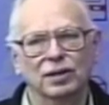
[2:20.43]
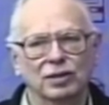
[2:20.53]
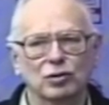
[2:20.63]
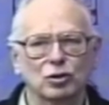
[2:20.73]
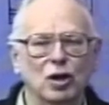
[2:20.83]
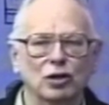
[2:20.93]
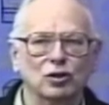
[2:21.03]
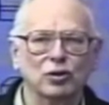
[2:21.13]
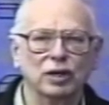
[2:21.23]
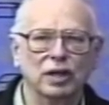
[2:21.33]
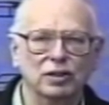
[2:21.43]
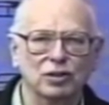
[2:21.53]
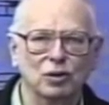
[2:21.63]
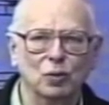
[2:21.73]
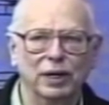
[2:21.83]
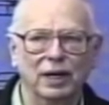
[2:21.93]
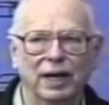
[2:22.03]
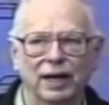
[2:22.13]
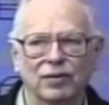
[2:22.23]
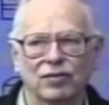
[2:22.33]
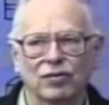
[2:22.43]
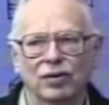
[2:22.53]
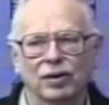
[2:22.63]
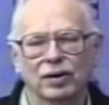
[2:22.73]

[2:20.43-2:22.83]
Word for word: This is also the case of the wetlands.